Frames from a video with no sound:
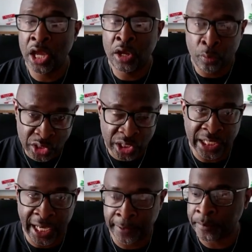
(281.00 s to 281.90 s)
which
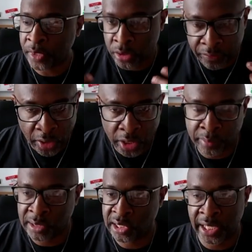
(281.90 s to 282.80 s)
again, you've heard
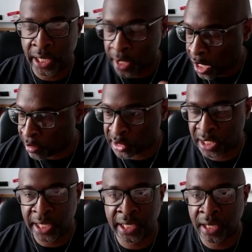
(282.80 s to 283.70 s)
me say it, I'm going to
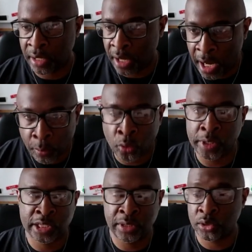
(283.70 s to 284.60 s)
say it again, I'm
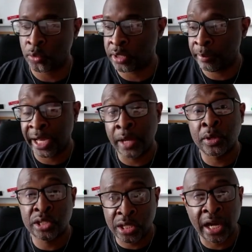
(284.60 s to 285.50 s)
always going to be talking about it,
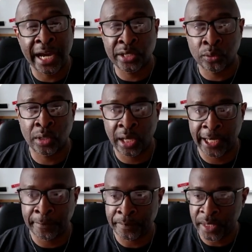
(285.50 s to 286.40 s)
which is the ideal
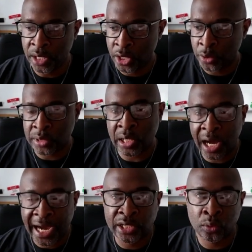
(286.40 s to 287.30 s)
client. Who is the
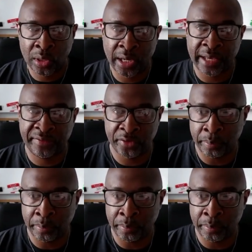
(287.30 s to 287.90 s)
ideal client for your